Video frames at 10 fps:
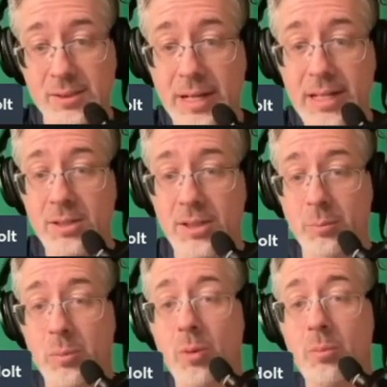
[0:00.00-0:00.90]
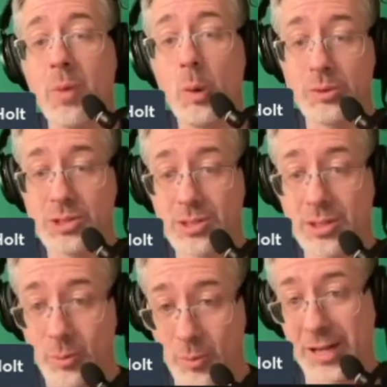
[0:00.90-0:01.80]
right look
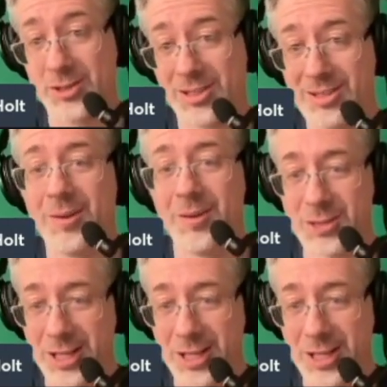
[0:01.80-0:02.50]
promotes erection of